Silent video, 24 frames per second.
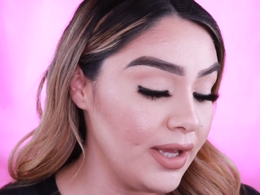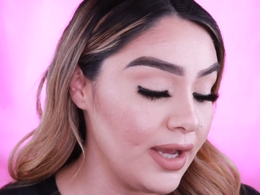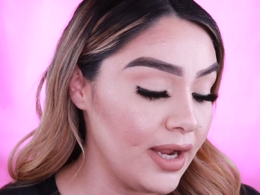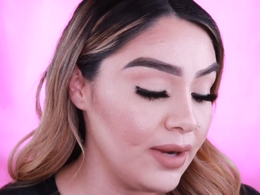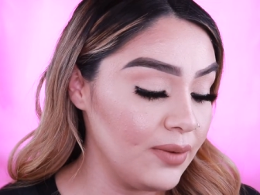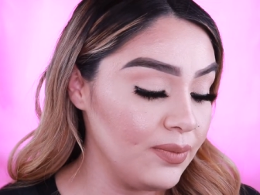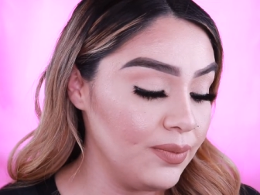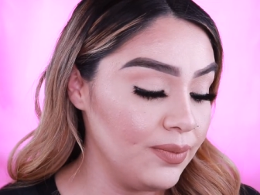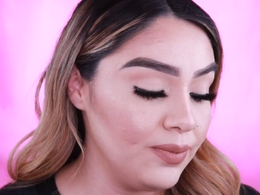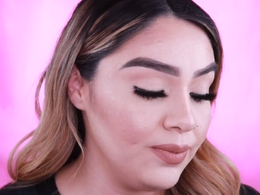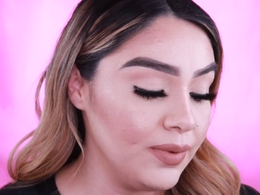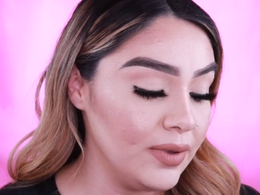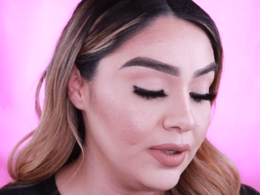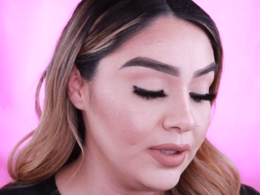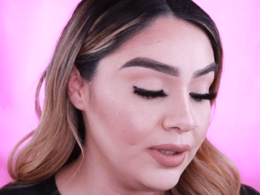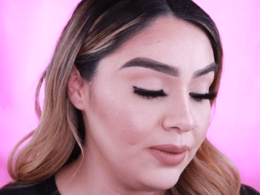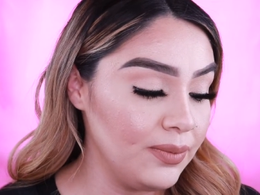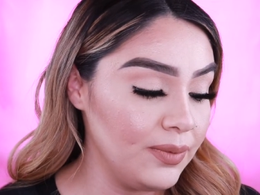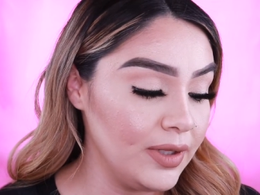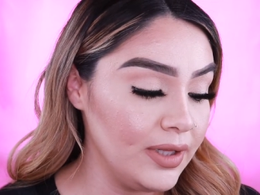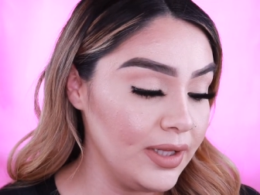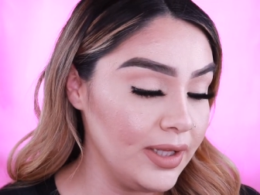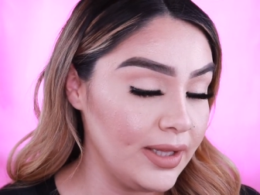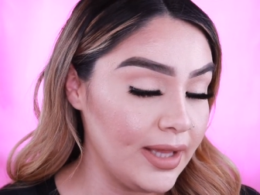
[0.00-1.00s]
I really,
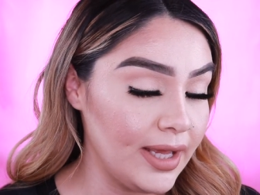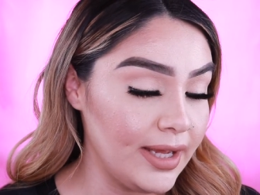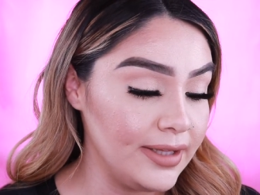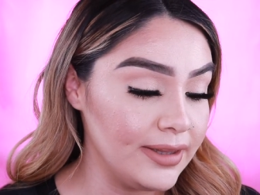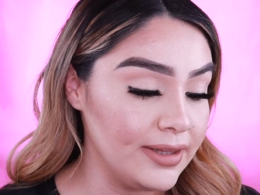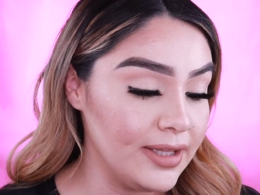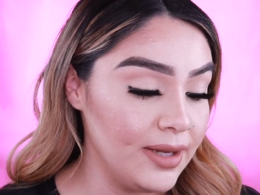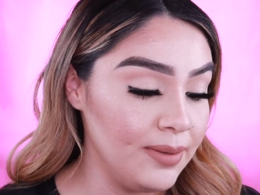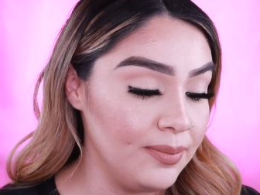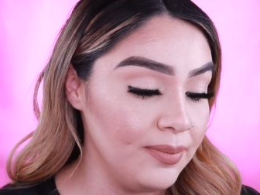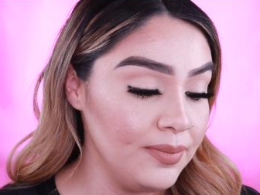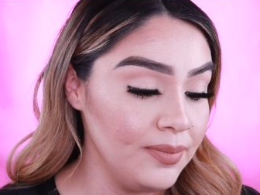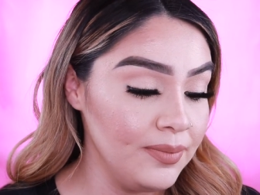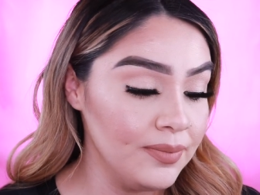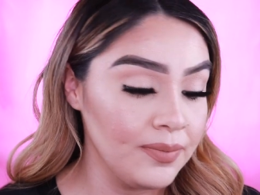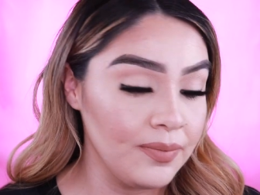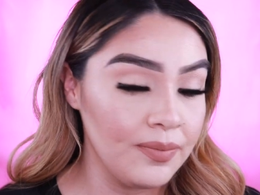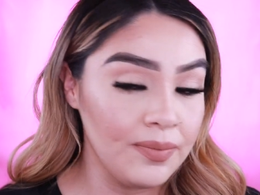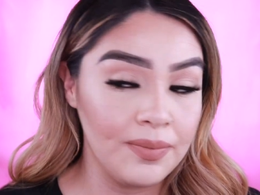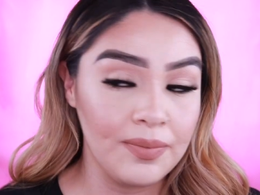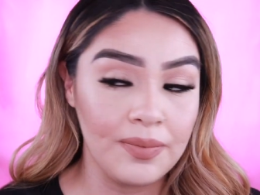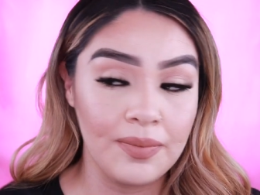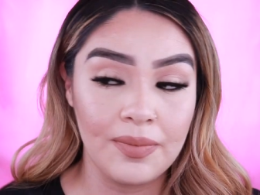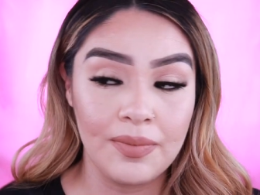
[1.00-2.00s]
really like them.
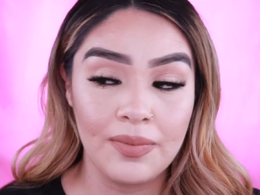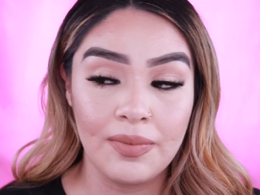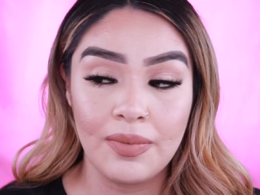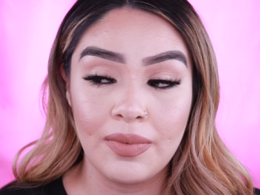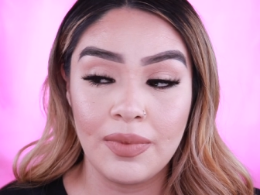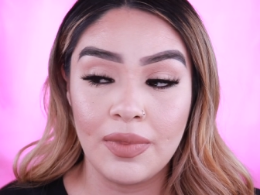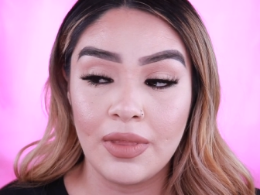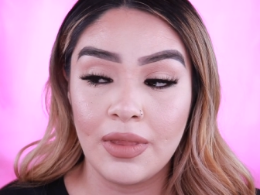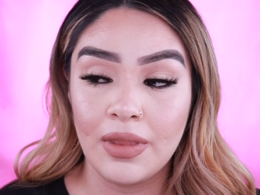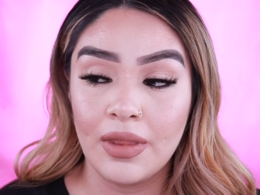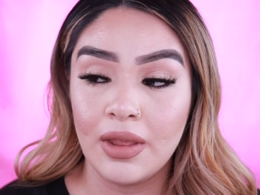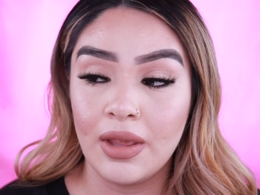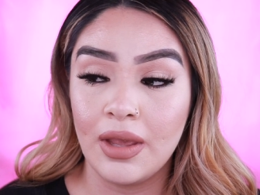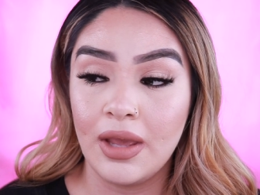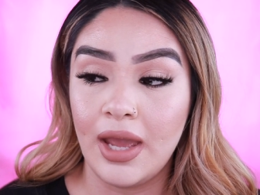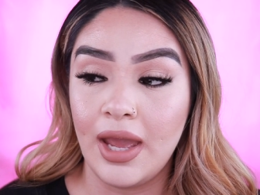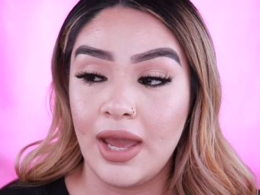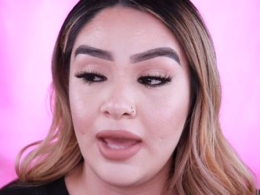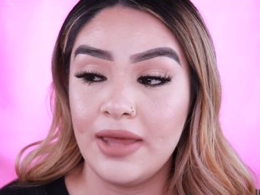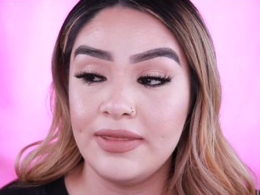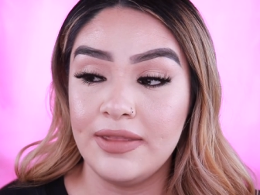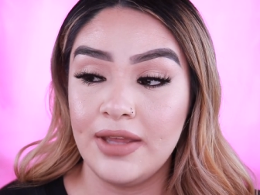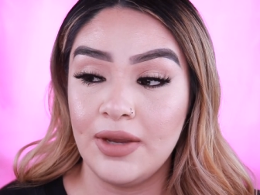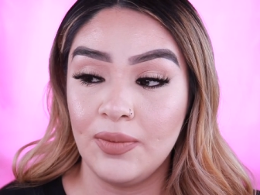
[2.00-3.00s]

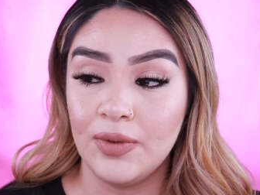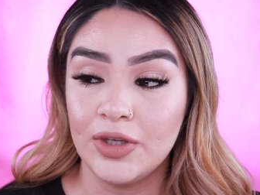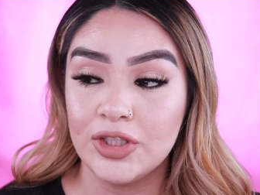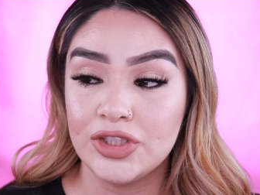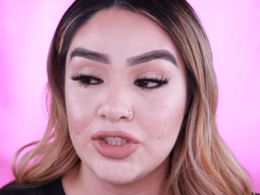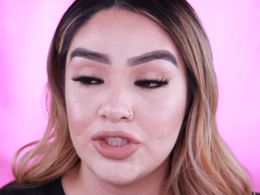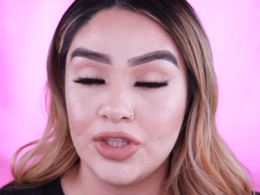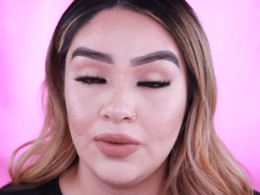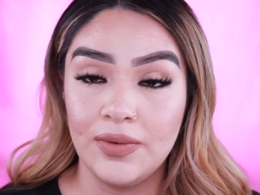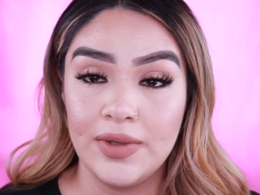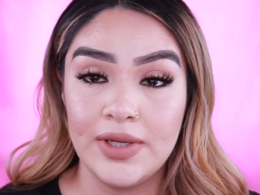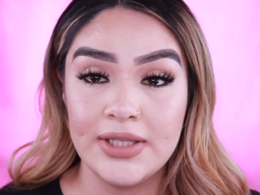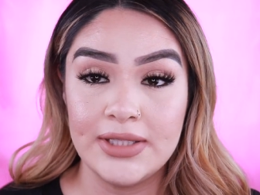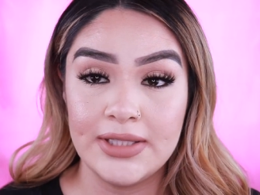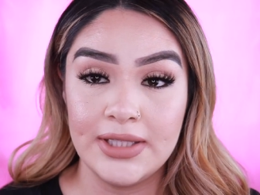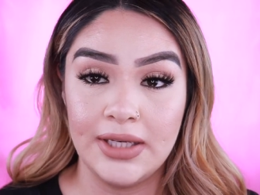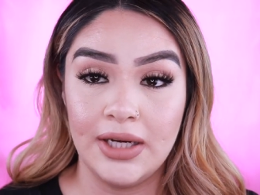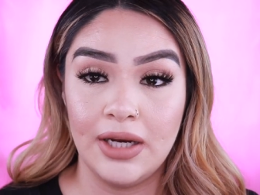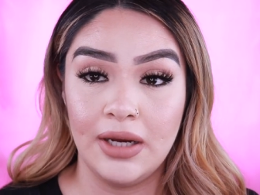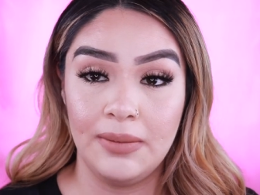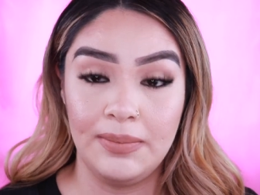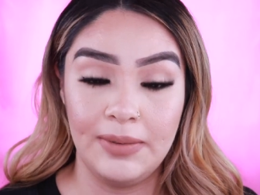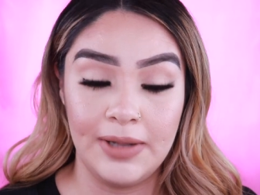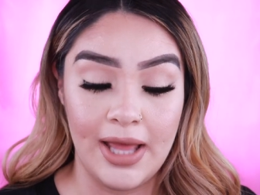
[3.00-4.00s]
And they were so easy
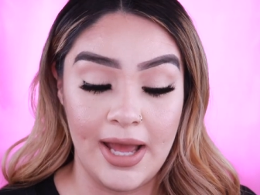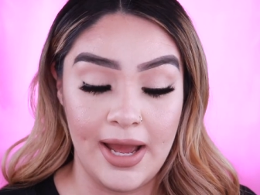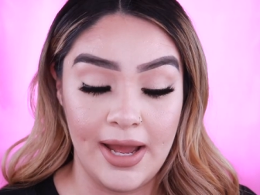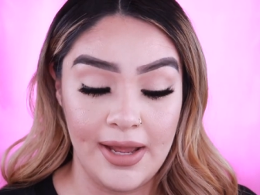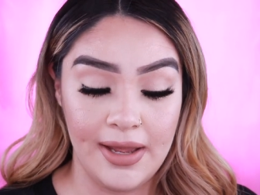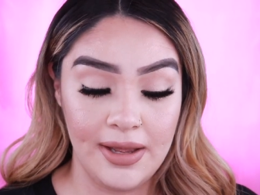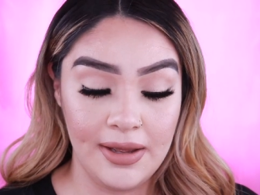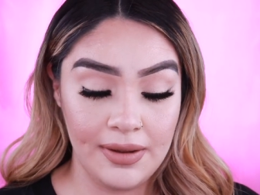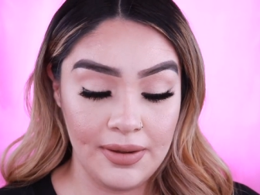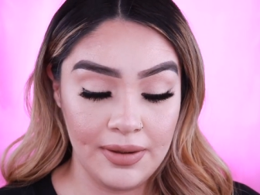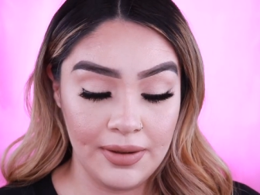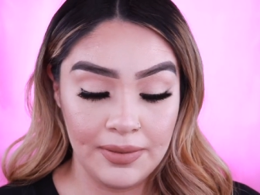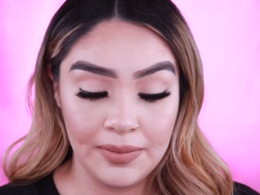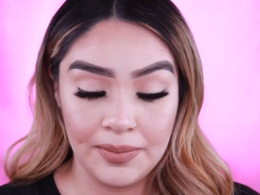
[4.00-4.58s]
to apply.